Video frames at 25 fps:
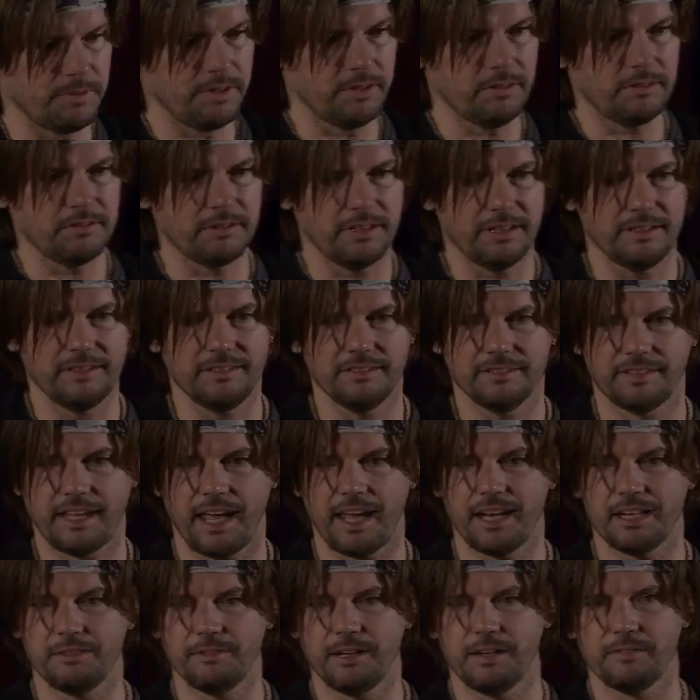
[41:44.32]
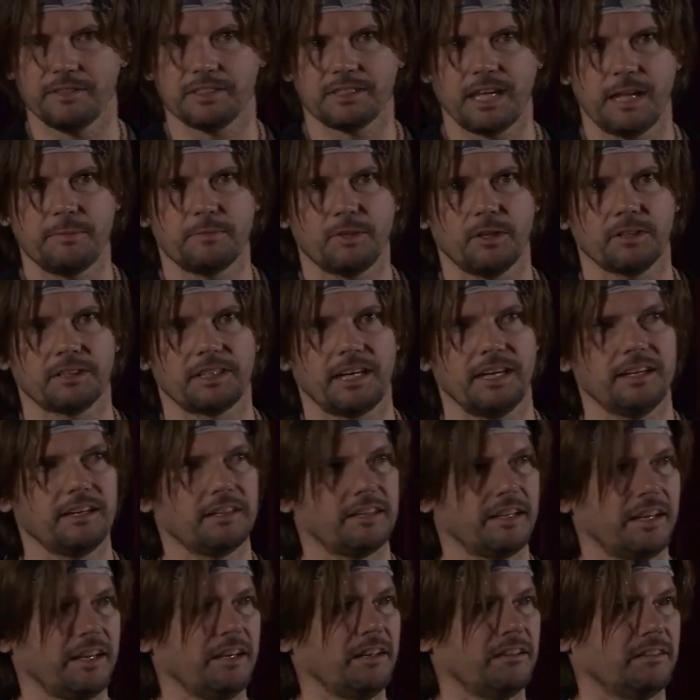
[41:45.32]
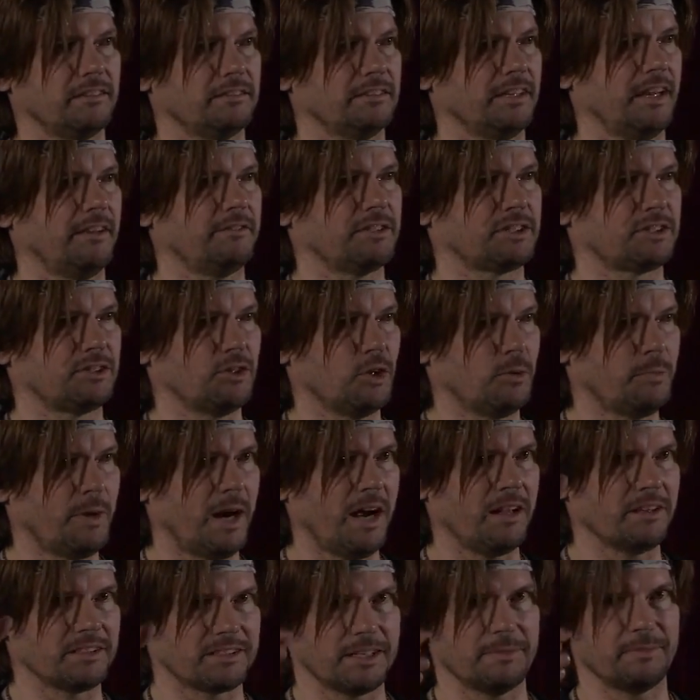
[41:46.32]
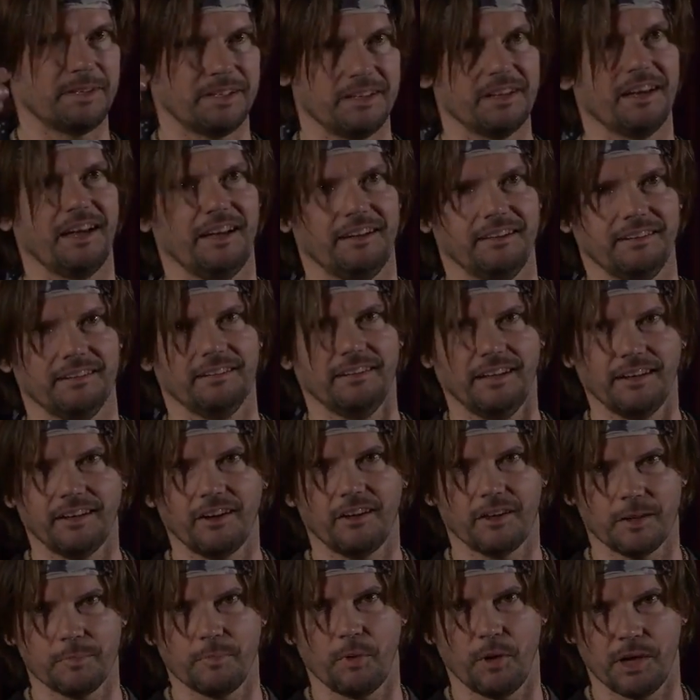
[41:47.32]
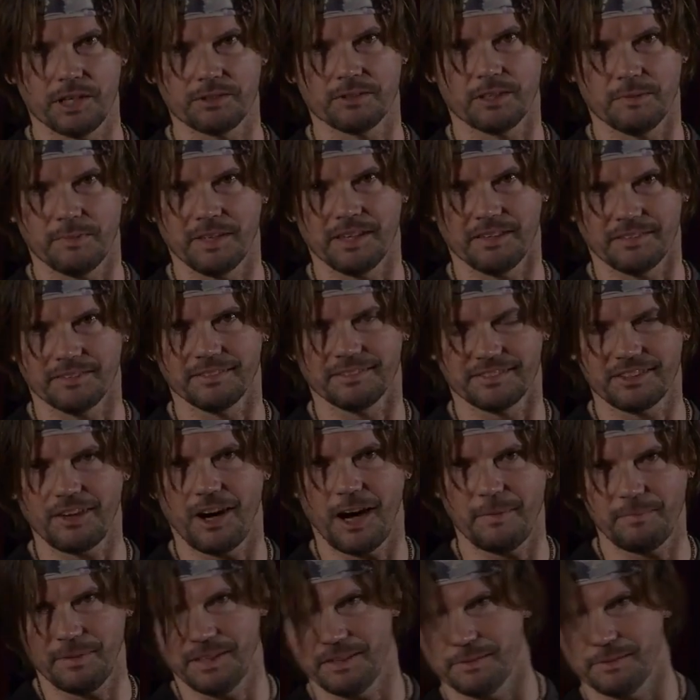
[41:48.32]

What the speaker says: know, in Canada we have this game called King of the Hill. You have a snow pile or something, and all the boys want to be the top, and